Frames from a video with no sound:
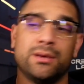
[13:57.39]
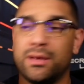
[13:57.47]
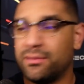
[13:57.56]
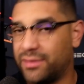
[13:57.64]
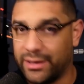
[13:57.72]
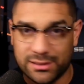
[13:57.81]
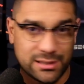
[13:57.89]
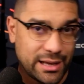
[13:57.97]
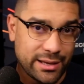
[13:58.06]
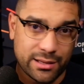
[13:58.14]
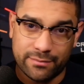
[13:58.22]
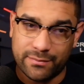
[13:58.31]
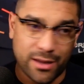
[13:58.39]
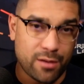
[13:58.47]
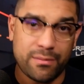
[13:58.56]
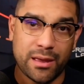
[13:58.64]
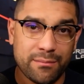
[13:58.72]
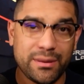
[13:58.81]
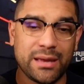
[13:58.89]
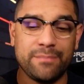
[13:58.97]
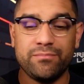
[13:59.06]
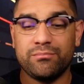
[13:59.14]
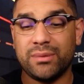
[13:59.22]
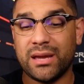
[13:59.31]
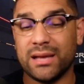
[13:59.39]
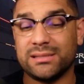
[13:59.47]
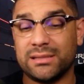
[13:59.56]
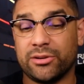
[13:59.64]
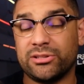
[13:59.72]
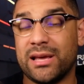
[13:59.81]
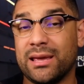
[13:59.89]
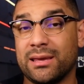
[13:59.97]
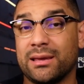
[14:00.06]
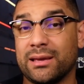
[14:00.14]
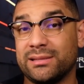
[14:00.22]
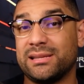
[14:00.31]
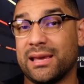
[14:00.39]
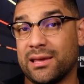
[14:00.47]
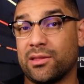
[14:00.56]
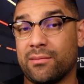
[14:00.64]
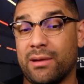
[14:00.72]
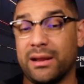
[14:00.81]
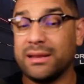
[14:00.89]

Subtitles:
things like Airbnb because it's taking their money.